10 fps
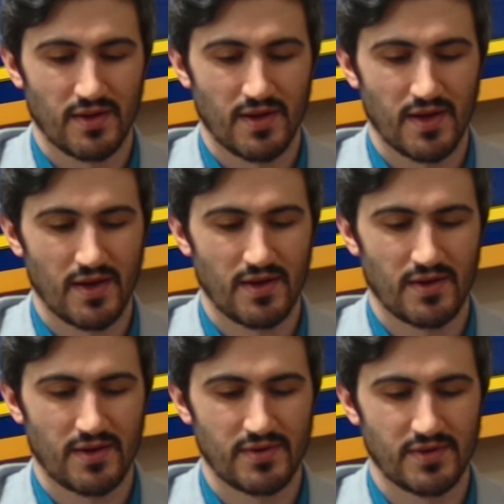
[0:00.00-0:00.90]

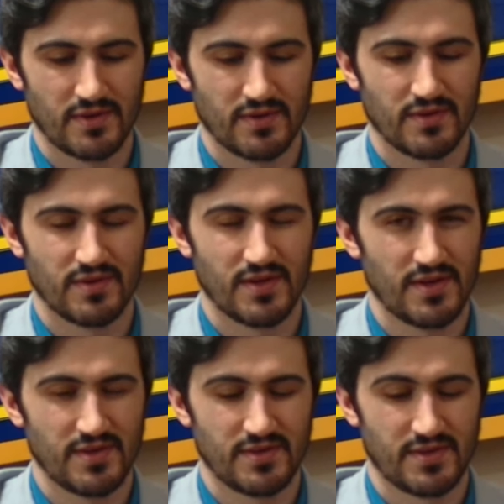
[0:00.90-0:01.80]
And
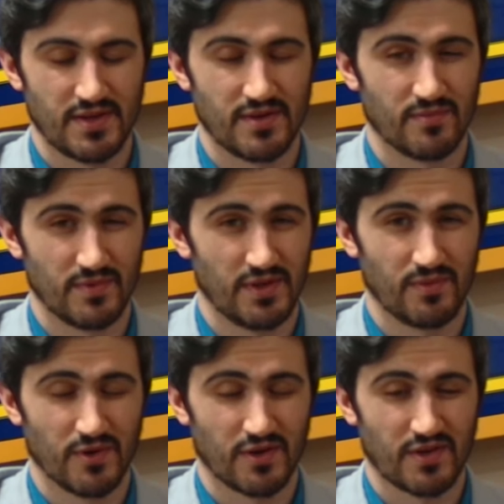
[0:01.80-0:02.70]
it didn't really
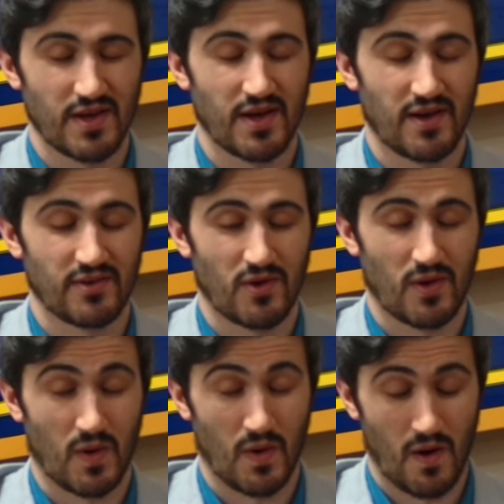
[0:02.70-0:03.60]
work at
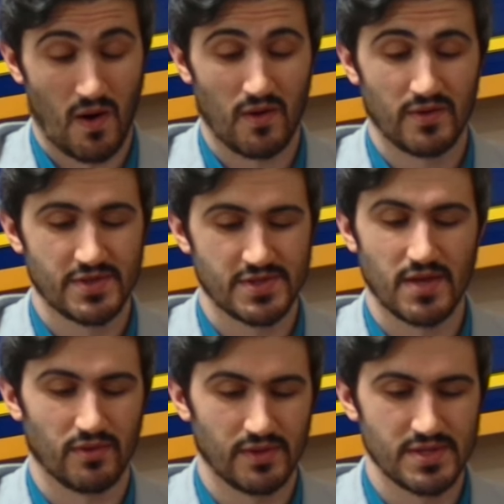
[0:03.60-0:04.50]
all, to say
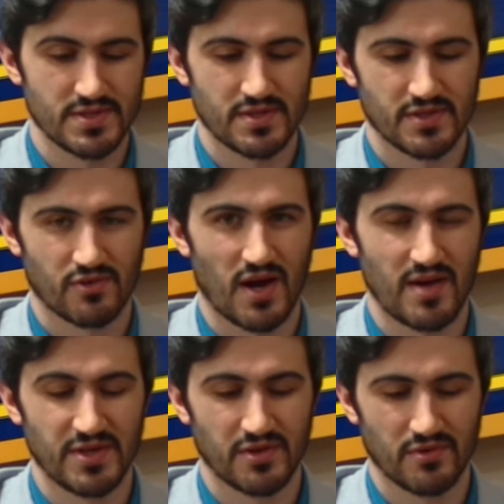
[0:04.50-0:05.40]
the least.
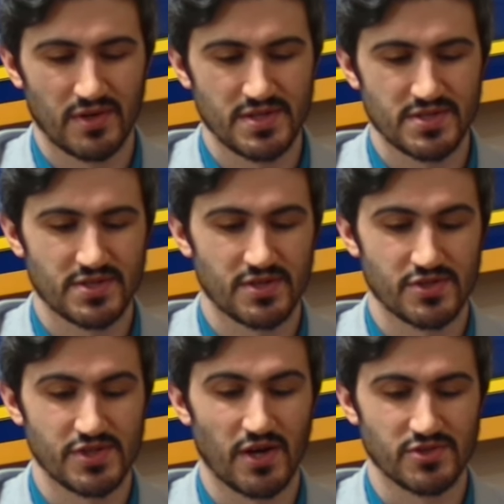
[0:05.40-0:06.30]
Crime increased.
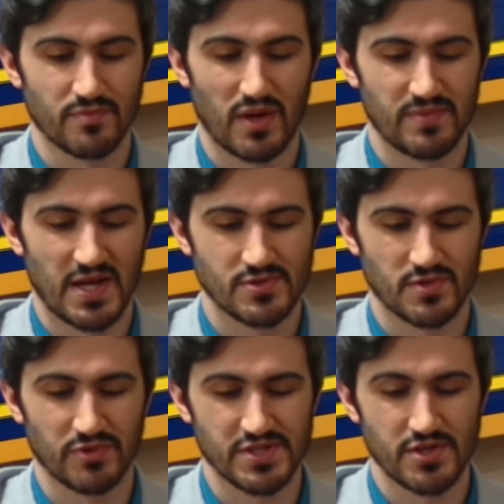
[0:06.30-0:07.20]
She also bumped heads with
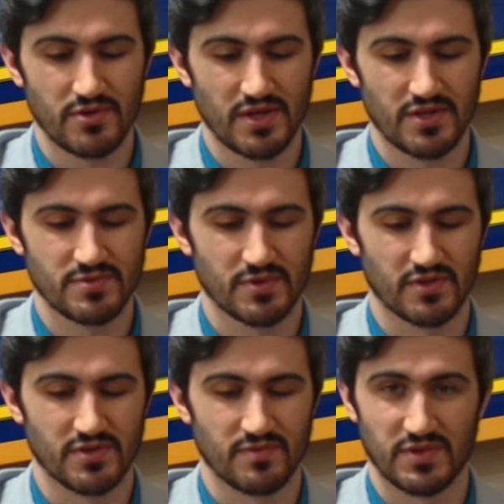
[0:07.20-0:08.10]
the police unions
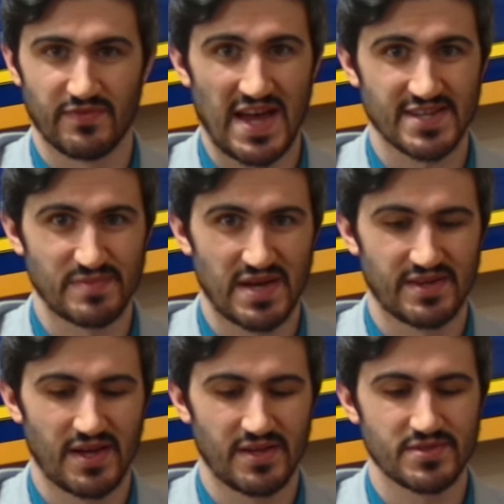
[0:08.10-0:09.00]
because with the vax
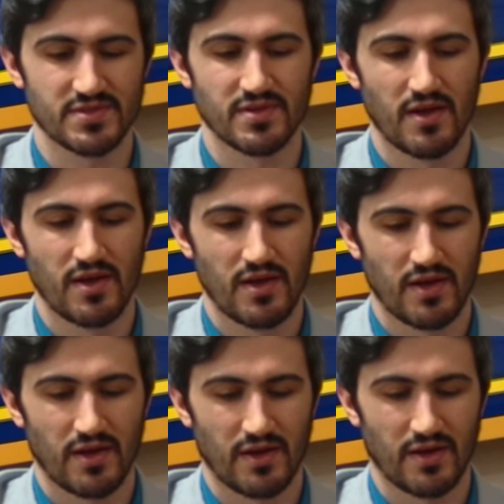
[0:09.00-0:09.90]
mandates.
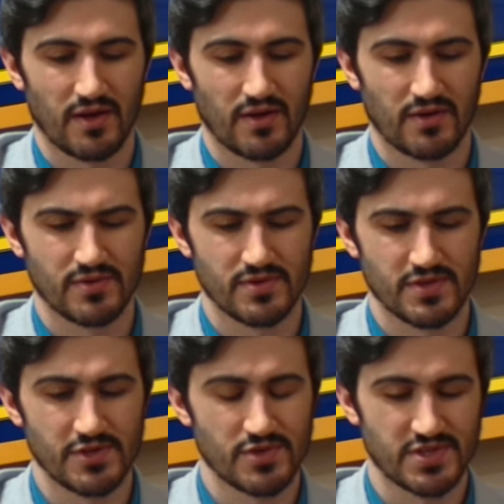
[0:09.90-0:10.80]
And
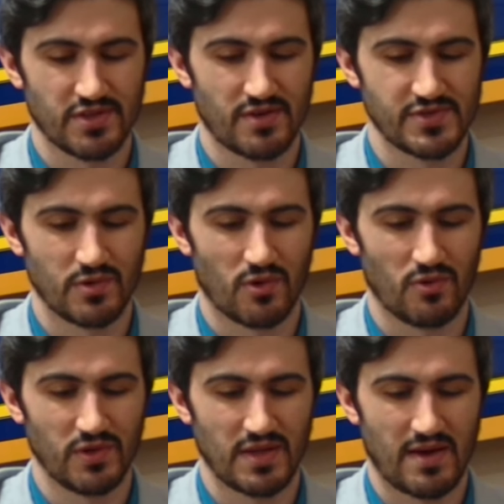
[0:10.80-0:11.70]
interestingly enough, she'd
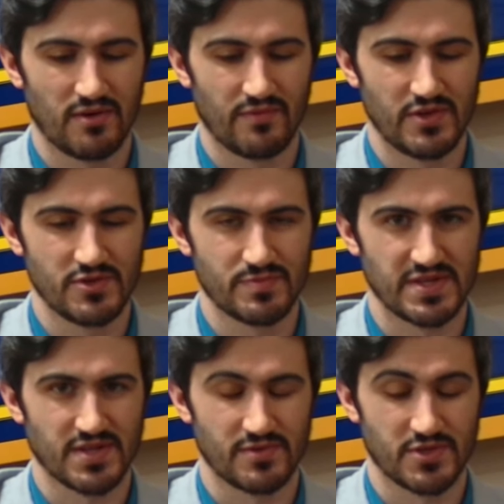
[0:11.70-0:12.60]
only allow interviews
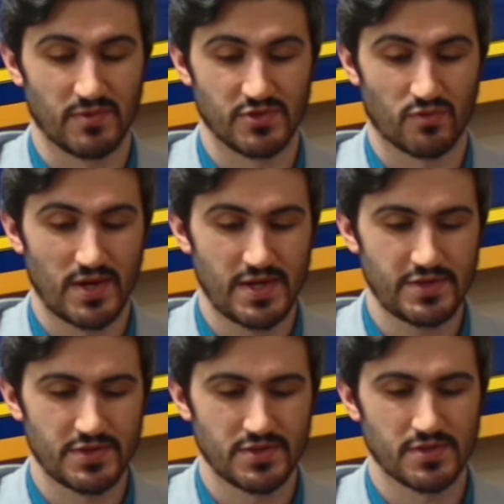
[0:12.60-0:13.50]
based on someone's
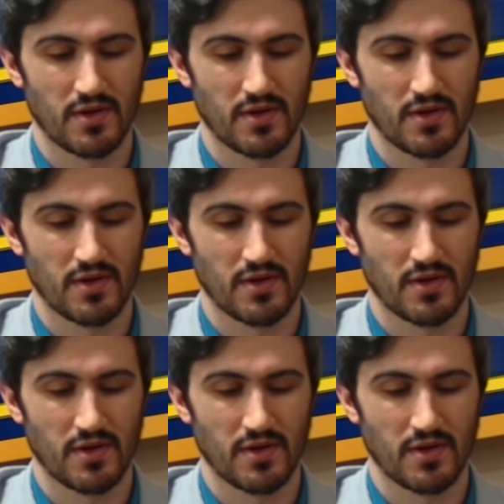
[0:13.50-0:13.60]
race.